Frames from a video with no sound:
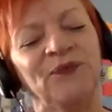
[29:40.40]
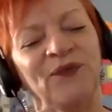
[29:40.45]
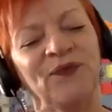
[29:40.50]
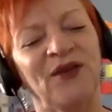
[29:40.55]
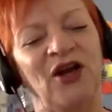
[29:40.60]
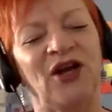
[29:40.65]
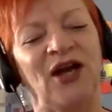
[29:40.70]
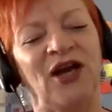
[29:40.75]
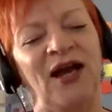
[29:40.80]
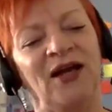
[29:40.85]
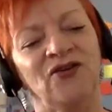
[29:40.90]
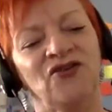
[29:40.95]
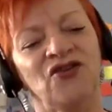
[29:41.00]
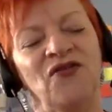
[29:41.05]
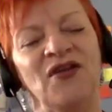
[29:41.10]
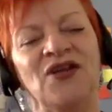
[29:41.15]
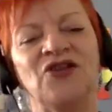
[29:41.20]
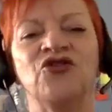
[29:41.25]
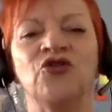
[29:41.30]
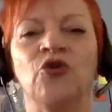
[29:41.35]
Okay, so
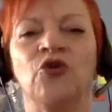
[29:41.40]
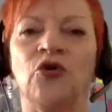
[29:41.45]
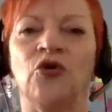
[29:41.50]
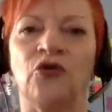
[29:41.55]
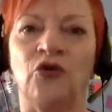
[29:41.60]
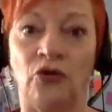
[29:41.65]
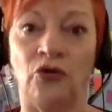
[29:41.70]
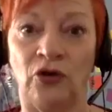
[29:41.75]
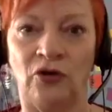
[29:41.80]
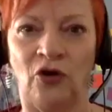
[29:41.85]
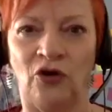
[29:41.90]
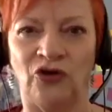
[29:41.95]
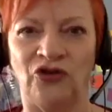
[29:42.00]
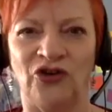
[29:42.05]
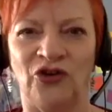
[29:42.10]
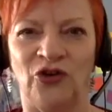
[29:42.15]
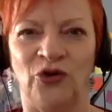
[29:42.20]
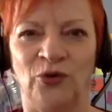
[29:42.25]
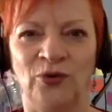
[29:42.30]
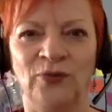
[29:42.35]
that's your
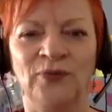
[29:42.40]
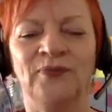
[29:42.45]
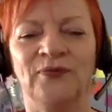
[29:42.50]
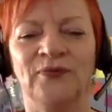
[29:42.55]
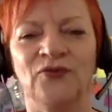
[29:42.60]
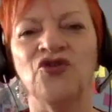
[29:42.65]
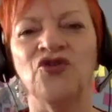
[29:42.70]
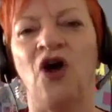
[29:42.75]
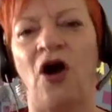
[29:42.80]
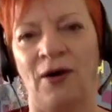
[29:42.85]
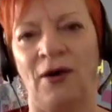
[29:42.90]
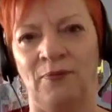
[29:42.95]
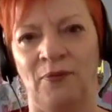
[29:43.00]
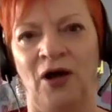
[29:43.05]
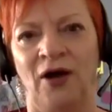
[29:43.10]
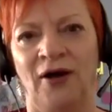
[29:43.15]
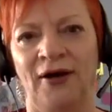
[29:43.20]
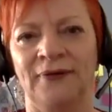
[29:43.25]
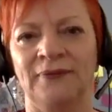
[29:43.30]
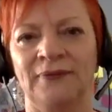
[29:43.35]
chronological
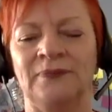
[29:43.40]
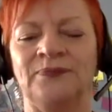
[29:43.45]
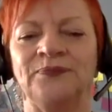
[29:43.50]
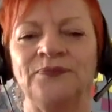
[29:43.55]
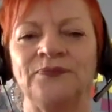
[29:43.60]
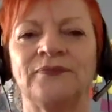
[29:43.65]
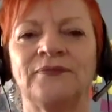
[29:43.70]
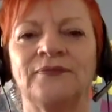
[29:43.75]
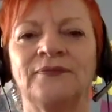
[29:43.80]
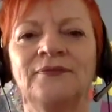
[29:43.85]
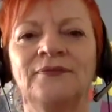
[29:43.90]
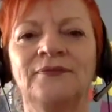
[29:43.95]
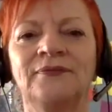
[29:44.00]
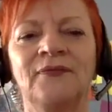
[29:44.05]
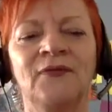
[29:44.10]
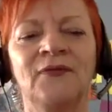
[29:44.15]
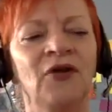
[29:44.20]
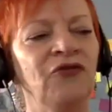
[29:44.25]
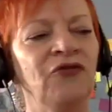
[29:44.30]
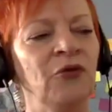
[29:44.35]
timeline
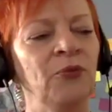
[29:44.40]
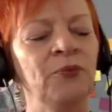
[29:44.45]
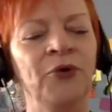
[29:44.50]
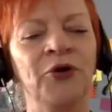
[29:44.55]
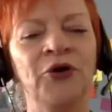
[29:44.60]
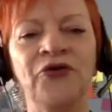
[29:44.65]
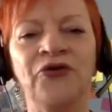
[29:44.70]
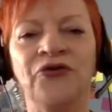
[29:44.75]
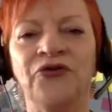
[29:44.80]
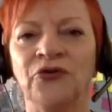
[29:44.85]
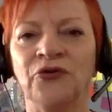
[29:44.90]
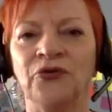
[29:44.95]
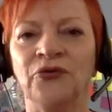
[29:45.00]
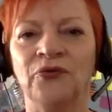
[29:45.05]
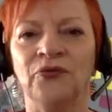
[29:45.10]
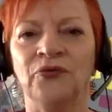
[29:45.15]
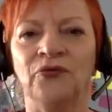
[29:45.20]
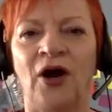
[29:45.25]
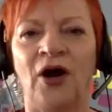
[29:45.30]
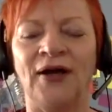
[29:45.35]
from birth
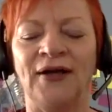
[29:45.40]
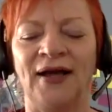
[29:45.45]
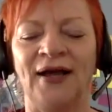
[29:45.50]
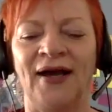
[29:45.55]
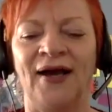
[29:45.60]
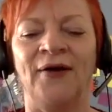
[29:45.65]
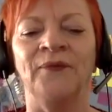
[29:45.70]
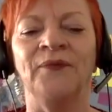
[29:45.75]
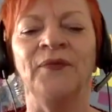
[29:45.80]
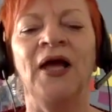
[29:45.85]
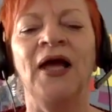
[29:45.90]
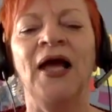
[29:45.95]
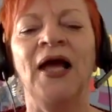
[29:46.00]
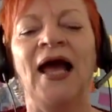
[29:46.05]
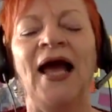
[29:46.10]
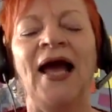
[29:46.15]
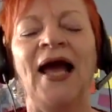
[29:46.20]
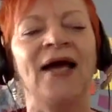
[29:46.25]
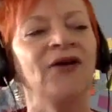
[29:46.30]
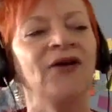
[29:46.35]
to right now.
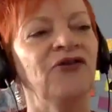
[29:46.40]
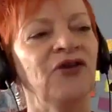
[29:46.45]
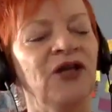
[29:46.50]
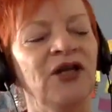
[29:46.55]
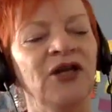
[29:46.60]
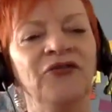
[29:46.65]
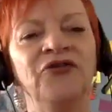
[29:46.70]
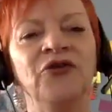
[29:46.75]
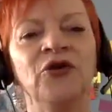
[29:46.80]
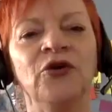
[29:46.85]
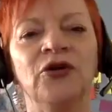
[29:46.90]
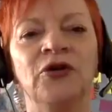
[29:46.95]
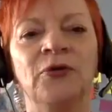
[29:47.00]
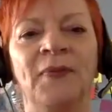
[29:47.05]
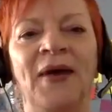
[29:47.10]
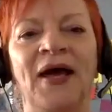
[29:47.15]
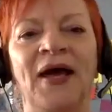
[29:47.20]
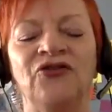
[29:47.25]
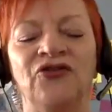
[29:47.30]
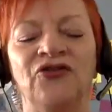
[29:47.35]
And if you can
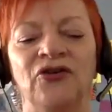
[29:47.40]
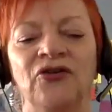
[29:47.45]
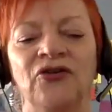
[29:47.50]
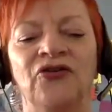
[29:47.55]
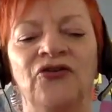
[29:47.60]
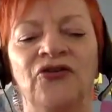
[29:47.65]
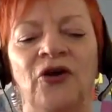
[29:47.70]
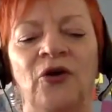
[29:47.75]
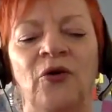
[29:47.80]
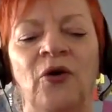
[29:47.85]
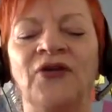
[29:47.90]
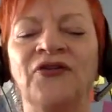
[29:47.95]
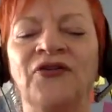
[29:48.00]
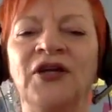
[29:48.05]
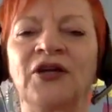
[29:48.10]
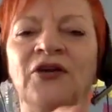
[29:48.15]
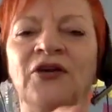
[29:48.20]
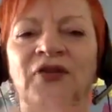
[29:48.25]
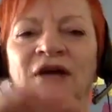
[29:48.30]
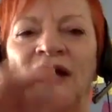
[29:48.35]
imagine, so I
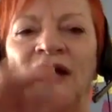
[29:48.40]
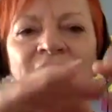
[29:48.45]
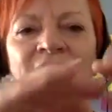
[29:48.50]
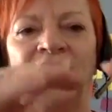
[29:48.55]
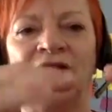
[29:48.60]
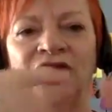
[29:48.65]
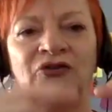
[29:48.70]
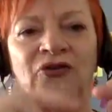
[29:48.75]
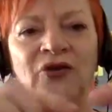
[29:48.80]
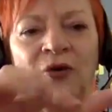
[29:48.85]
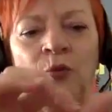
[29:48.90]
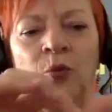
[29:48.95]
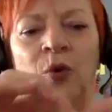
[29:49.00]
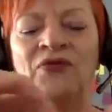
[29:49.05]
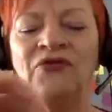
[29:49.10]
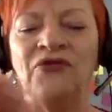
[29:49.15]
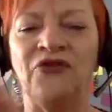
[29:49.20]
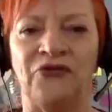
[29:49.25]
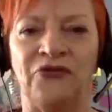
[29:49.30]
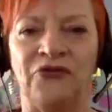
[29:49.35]
think of that as
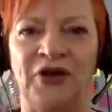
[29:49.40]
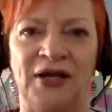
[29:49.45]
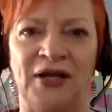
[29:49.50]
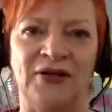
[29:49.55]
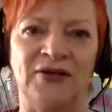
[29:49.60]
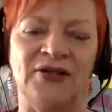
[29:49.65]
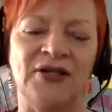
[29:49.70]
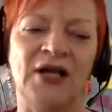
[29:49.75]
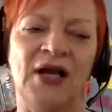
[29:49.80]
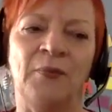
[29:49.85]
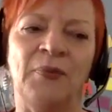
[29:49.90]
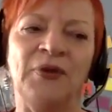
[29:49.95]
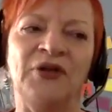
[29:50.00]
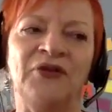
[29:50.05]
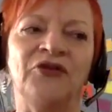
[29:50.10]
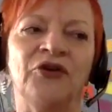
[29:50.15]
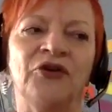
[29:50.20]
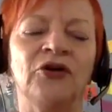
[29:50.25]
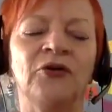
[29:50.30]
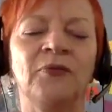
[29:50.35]
one thread, but
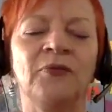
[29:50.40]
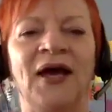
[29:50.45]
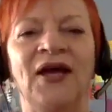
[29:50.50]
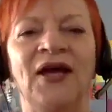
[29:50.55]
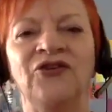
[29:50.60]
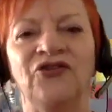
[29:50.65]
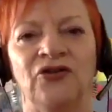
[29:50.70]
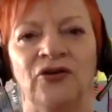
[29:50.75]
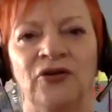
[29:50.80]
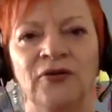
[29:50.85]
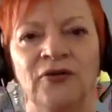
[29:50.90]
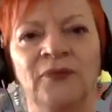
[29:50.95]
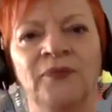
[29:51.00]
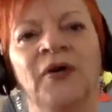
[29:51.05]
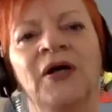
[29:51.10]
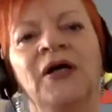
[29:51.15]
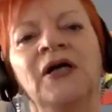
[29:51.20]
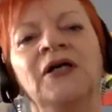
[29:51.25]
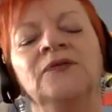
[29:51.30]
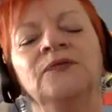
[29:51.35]
if you can imagine
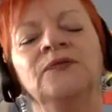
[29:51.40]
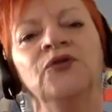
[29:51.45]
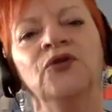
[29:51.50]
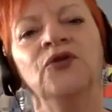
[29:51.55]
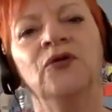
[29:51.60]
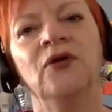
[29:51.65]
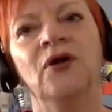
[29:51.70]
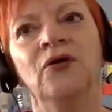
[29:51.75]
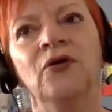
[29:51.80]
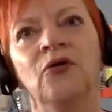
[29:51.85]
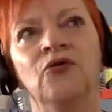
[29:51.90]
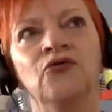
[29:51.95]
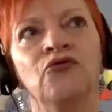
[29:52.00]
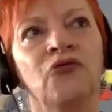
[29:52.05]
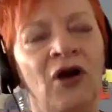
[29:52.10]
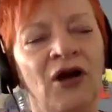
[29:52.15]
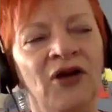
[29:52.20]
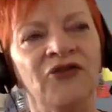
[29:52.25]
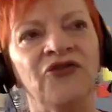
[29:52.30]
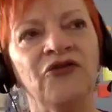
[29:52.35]

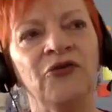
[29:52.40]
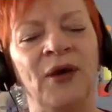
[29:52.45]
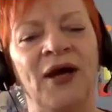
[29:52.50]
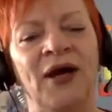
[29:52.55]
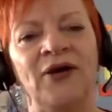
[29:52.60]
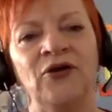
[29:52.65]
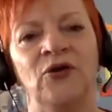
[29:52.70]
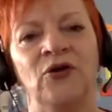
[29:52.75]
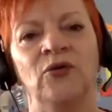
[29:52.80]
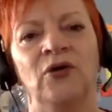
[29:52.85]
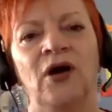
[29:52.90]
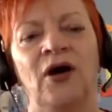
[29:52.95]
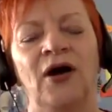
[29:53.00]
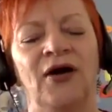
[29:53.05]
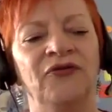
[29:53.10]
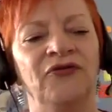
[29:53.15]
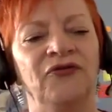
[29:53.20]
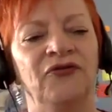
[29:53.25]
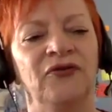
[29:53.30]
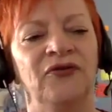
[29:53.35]
right throughout your
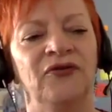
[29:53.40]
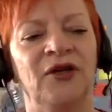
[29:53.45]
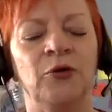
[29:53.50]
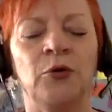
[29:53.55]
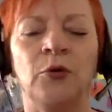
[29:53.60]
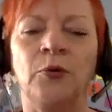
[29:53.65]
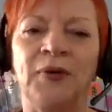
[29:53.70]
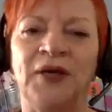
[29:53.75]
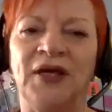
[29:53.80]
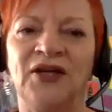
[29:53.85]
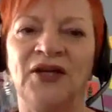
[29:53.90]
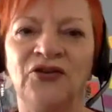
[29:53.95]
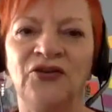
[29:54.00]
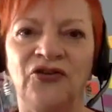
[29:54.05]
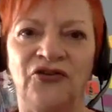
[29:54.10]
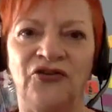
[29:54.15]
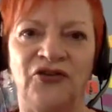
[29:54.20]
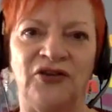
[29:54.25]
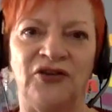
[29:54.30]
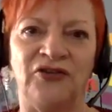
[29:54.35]
life, there will be
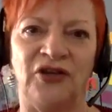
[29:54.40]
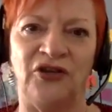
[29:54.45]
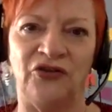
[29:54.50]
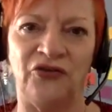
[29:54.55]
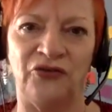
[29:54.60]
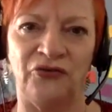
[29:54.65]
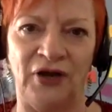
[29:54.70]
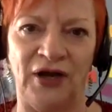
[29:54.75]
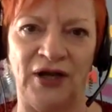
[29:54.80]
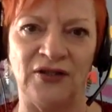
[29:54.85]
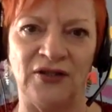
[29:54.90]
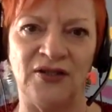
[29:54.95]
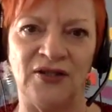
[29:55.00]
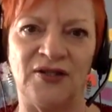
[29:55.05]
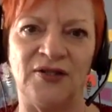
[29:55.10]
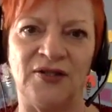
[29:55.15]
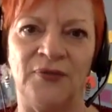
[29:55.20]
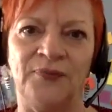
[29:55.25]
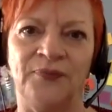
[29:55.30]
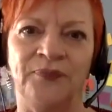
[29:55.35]
intersecting threads.